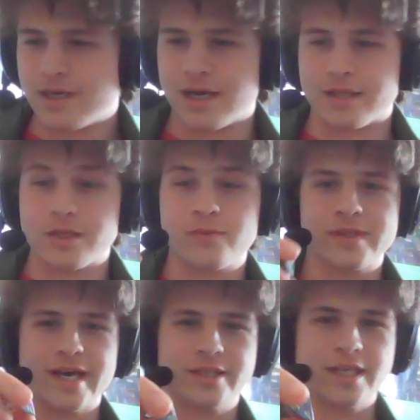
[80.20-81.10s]
These ones
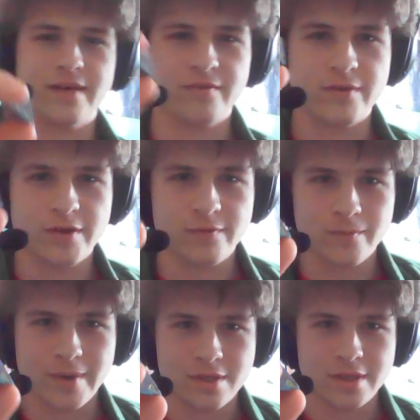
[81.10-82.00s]
actually have a few different
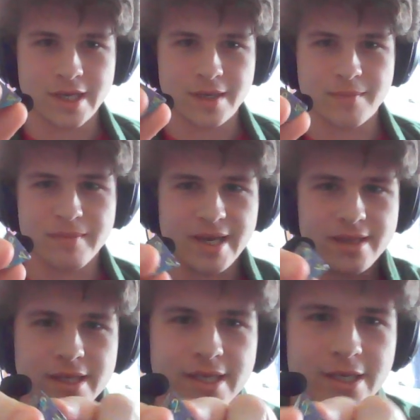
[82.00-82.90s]
ways that they can be
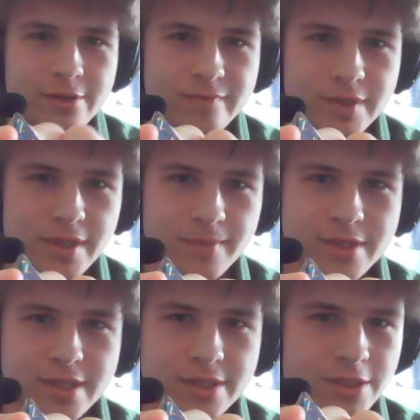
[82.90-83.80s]
made. They can either have the
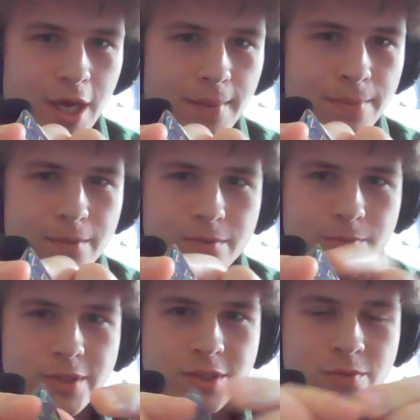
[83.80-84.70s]
numbers at the top,
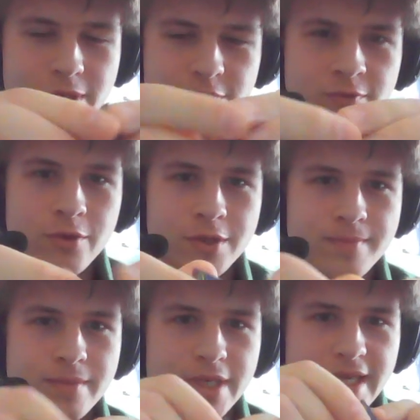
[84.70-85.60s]
which is when you roll them,
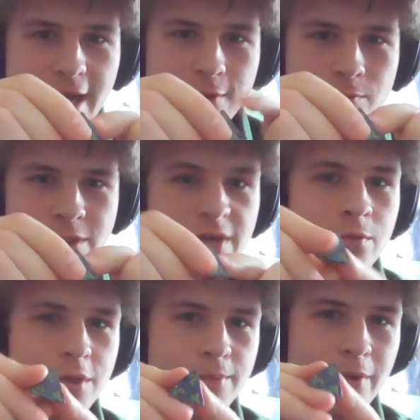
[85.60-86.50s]
you count whichever
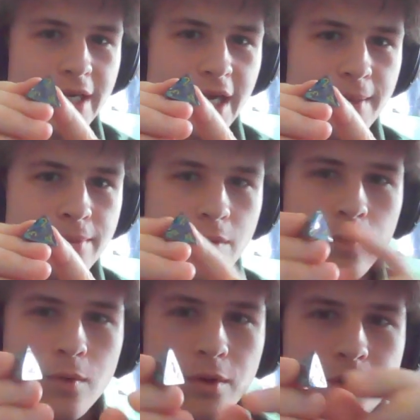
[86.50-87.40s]
one's pointing up,
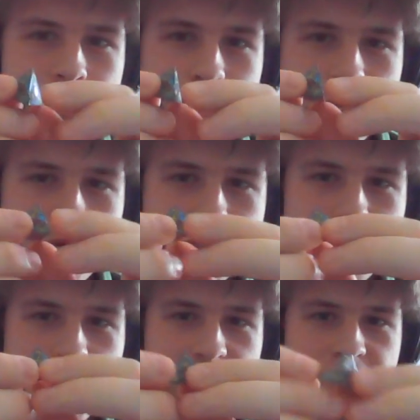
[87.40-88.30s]
or
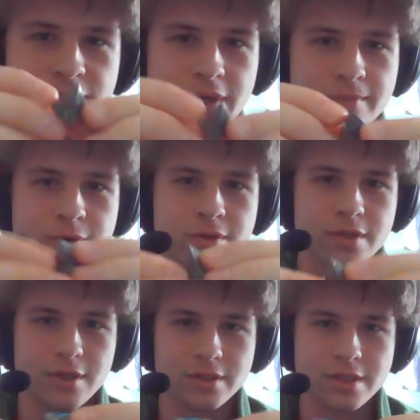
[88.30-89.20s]
they have numbers
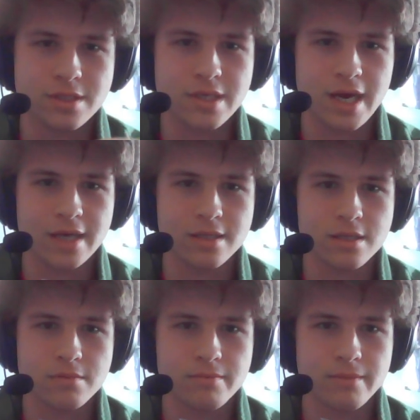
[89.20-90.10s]
along the sides.
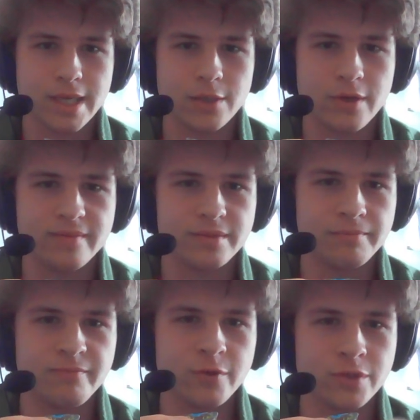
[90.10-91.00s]
I don't have a
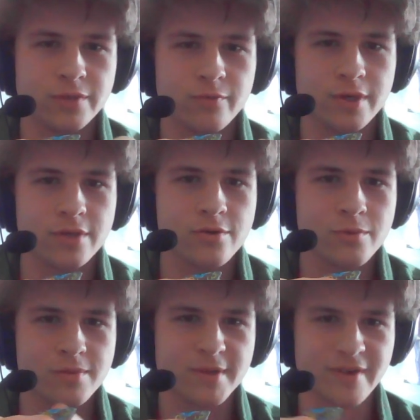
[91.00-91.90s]
version of one of those
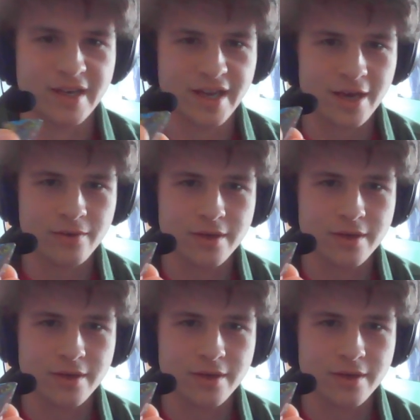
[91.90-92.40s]
with me right now,